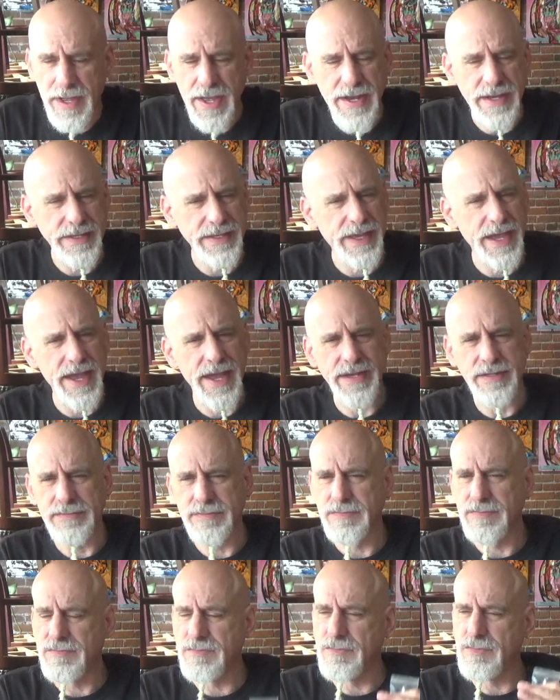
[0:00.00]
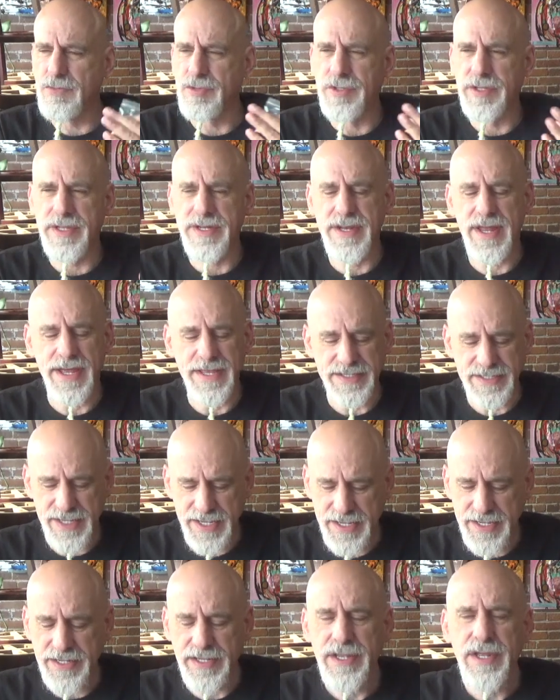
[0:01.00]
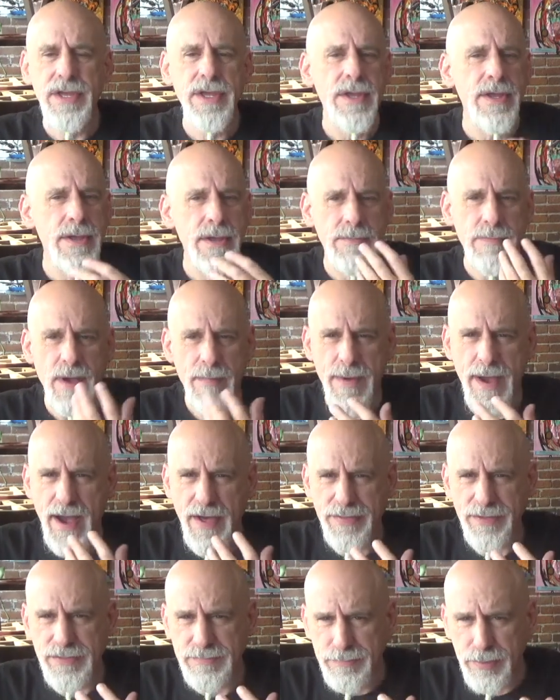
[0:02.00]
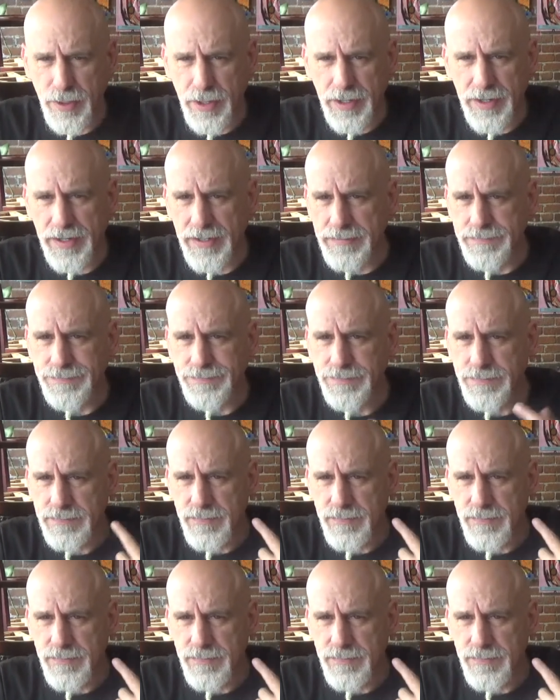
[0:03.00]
And again, really nice heat. My mouth is burning.